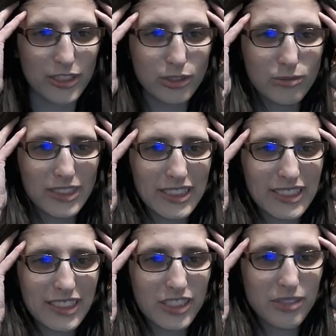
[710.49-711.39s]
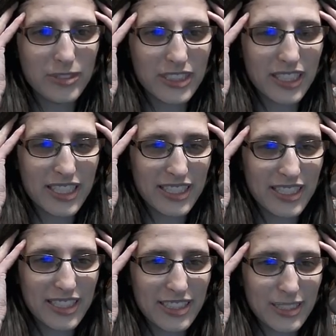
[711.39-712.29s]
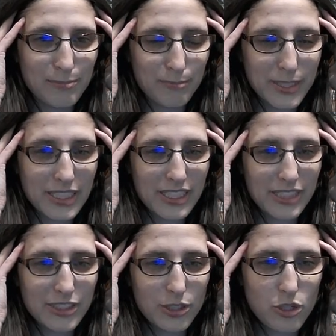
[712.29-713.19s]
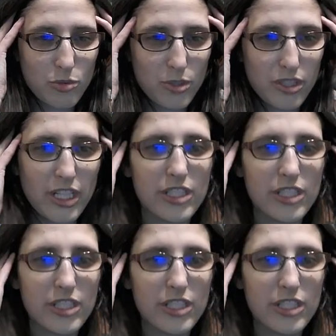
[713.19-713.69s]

You, and she was like, this is business as usual.